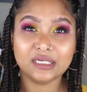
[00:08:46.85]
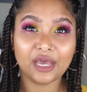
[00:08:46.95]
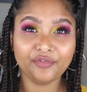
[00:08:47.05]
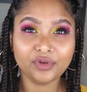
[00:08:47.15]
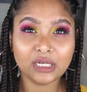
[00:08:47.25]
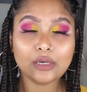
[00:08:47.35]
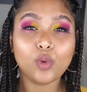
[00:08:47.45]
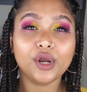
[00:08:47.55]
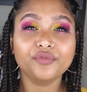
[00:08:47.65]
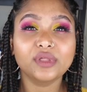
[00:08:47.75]
Definitely
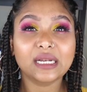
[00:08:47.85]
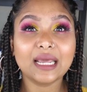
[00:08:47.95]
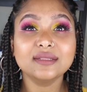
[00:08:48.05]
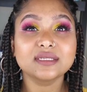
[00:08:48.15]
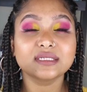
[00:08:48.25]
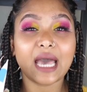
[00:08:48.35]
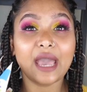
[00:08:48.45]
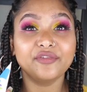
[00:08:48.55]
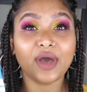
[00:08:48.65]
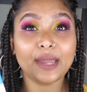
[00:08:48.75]
one of the cleansers
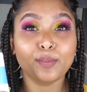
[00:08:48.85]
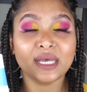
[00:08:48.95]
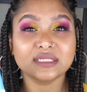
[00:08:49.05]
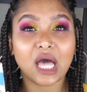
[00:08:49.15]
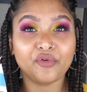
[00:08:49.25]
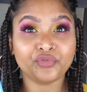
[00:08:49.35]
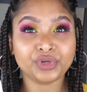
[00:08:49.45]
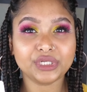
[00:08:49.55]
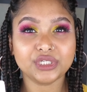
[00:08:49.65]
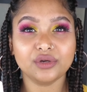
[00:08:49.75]
I find myself
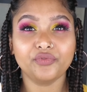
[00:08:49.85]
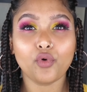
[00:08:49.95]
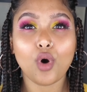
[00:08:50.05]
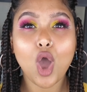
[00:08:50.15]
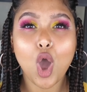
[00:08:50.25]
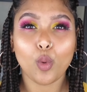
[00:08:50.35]
reaching for